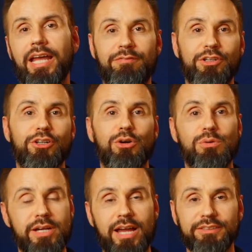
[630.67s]
And if you're going to
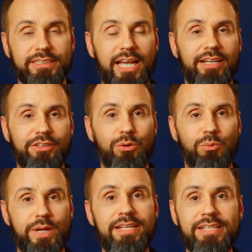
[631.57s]
work outside in the
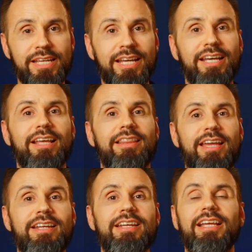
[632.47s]
wind,
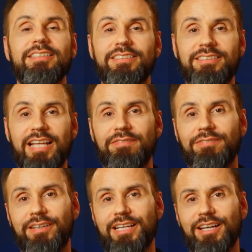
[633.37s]
then it's
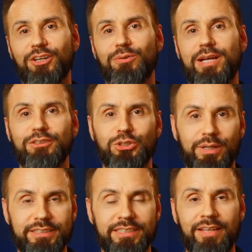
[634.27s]
definitely a great
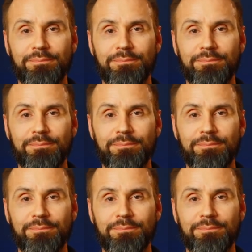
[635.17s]
choice.